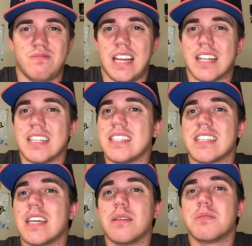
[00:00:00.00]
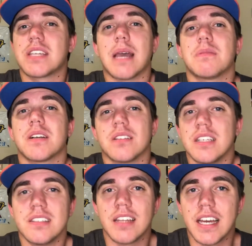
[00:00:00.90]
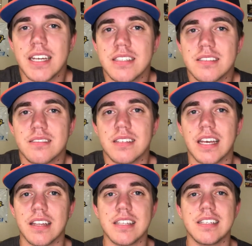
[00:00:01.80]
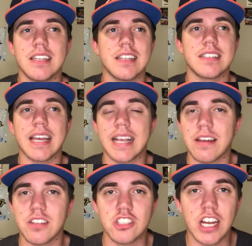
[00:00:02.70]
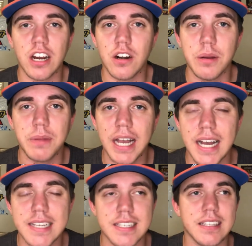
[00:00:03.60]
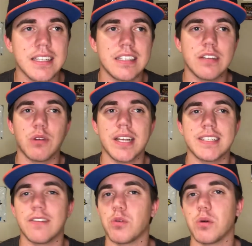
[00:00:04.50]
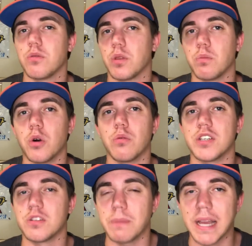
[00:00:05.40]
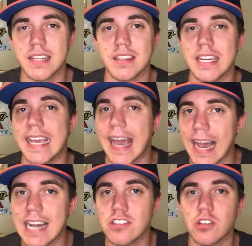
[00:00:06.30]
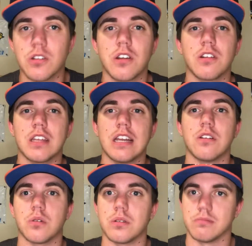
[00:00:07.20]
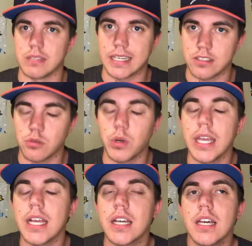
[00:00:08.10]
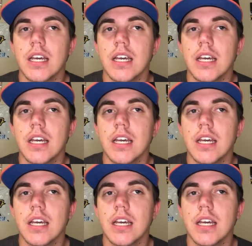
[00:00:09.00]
at least Gibbs kept it clean today. At least he didn't take out the JRM guys. At least he raced everyone with more respect than he has earlier in the year or last week.